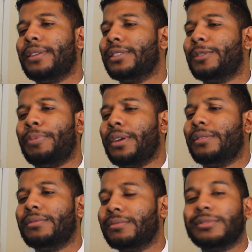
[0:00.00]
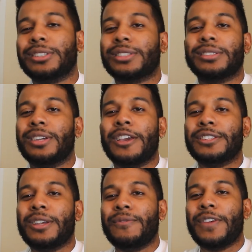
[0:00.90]
spitting, just
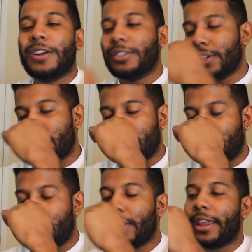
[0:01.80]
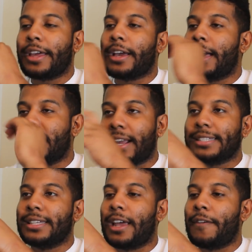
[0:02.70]
something very general. You
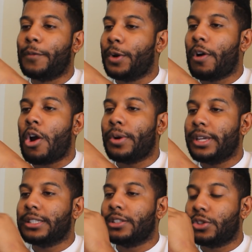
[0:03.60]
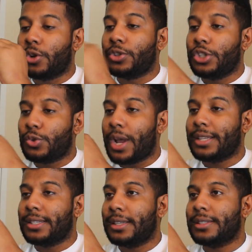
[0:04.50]
know, we are already into 13
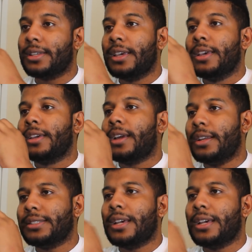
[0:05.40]
tracks of this. Kind of